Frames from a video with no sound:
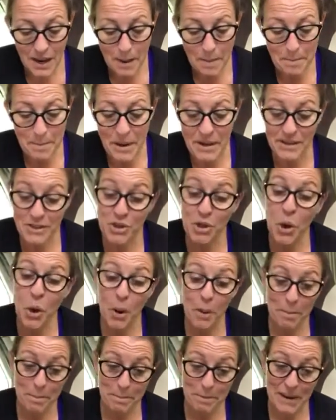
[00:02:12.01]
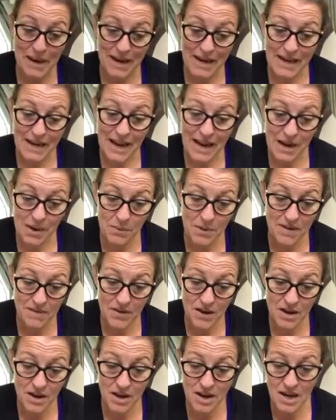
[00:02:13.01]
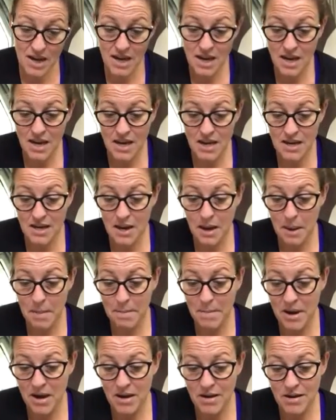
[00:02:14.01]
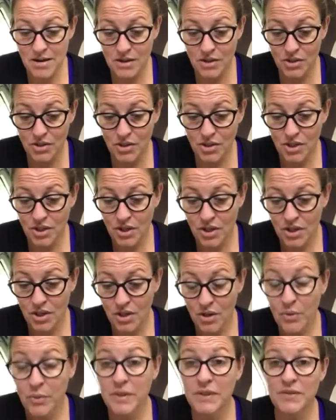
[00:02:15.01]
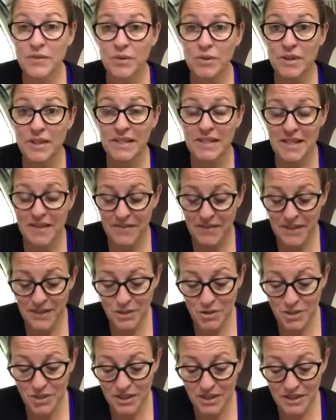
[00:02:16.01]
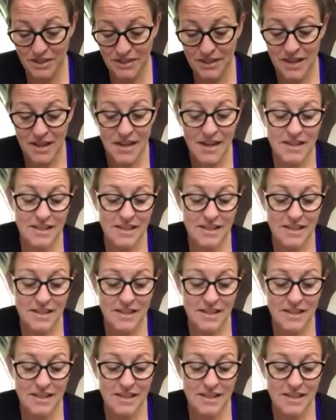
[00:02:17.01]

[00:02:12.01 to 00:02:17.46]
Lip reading: My top belly, however, in March was 47 inches.